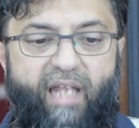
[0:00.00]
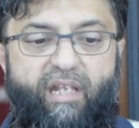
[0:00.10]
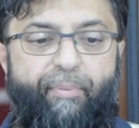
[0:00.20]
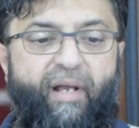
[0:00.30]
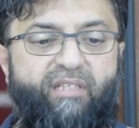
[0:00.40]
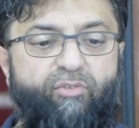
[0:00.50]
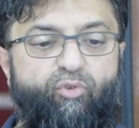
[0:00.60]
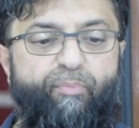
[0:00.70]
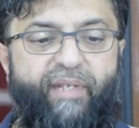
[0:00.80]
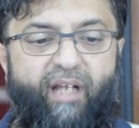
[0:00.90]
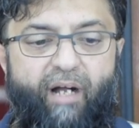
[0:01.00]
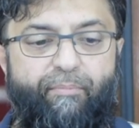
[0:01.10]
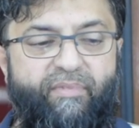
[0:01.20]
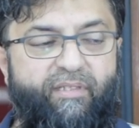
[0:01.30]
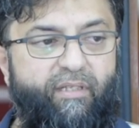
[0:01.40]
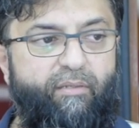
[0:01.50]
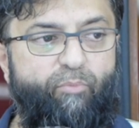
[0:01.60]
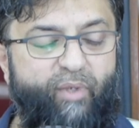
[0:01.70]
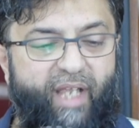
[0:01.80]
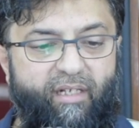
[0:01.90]
And a person who becomes
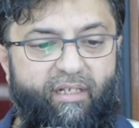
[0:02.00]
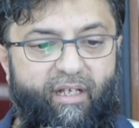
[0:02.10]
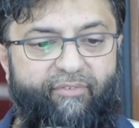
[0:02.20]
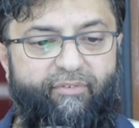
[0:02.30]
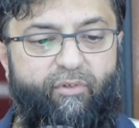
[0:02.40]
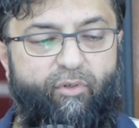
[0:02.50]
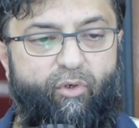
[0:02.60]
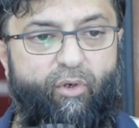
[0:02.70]
mukallaf,